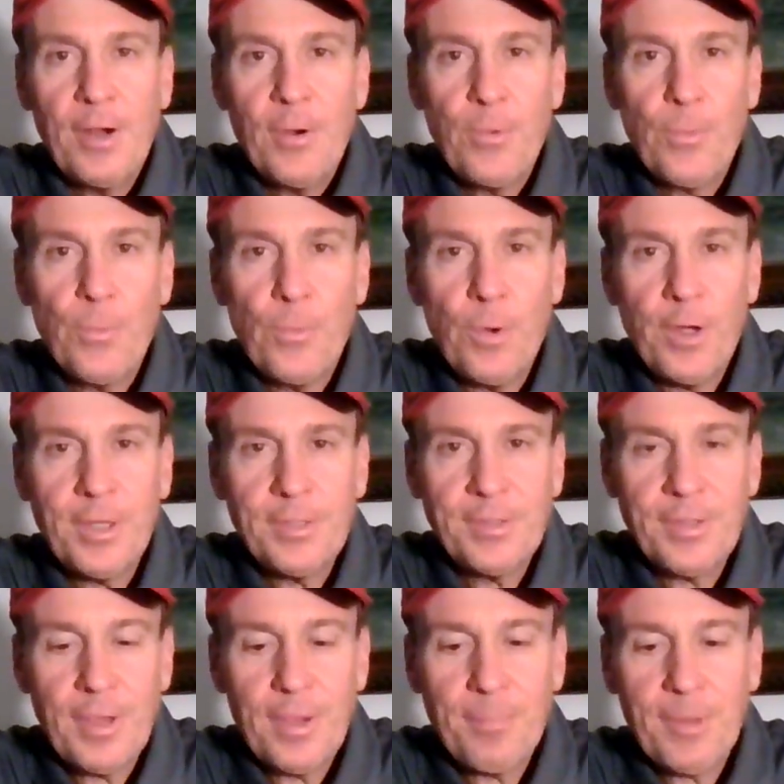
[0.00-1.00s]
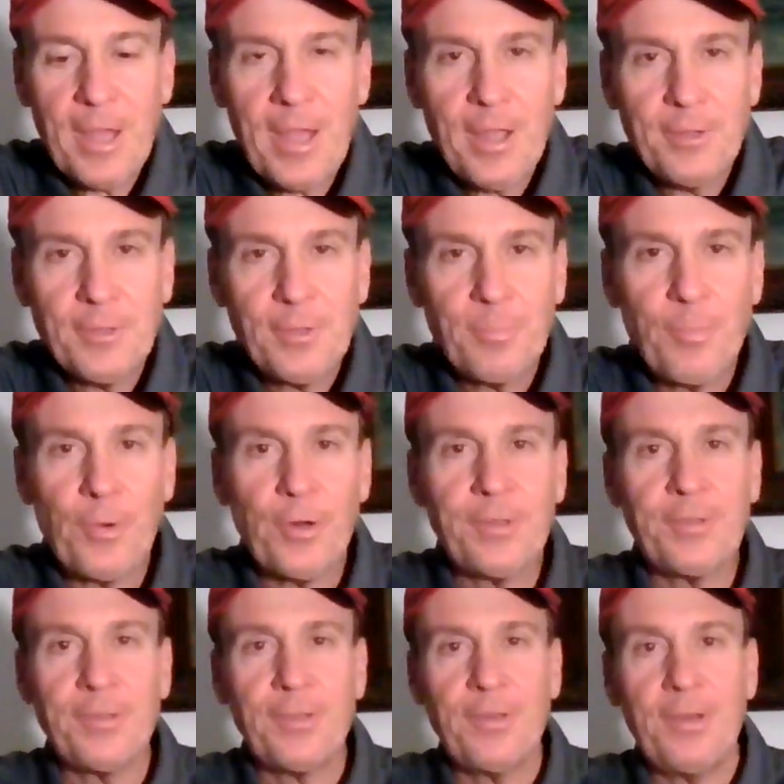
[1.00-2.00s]
What's up, guys?
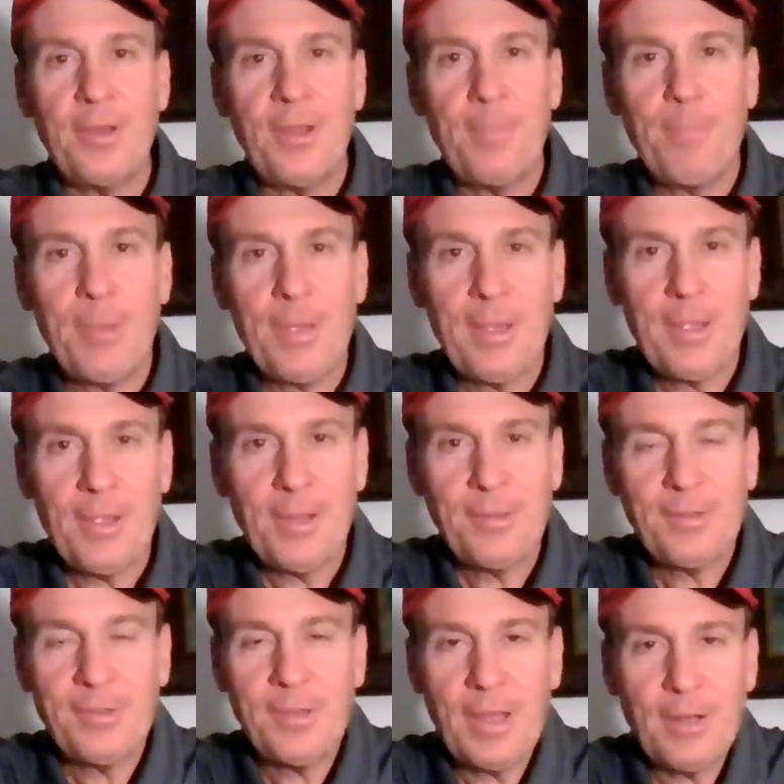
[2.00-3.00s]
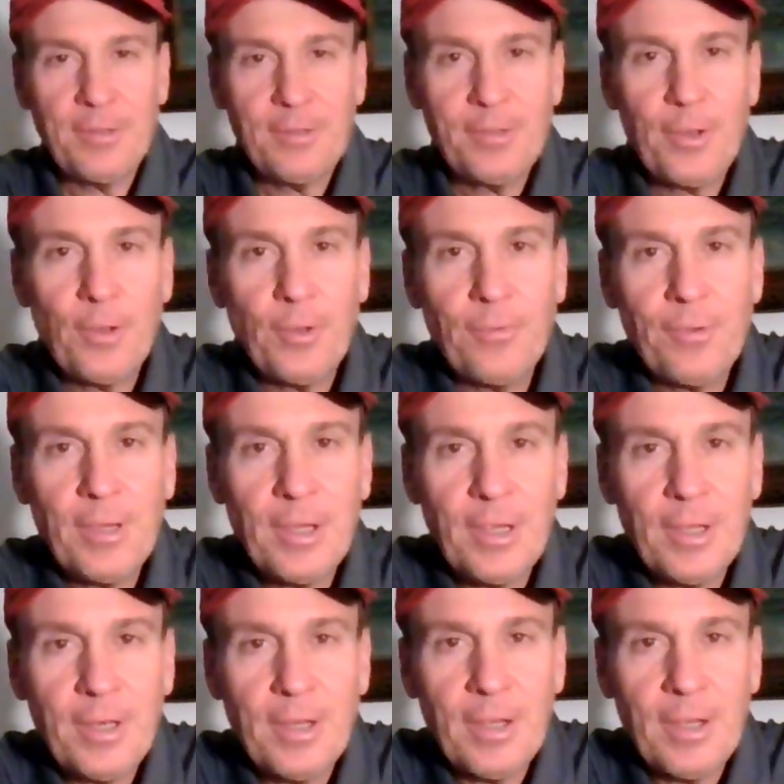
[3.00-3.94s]
Sports Snippets, Dennis Sullivan.